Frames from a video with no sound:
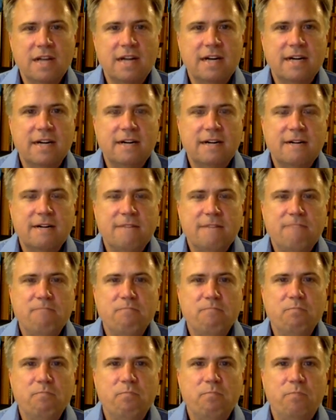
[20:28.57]

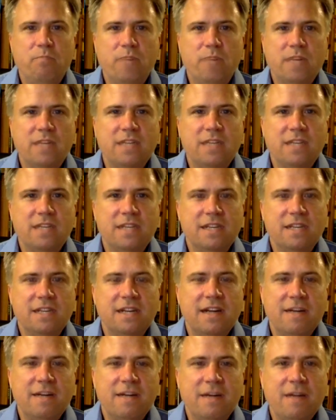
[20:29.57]
But
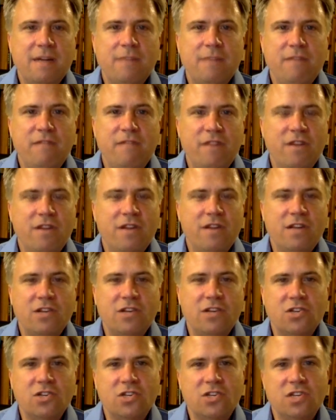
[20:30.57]
I'd be very
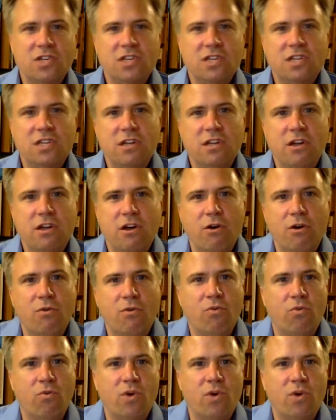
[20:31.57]
interested to know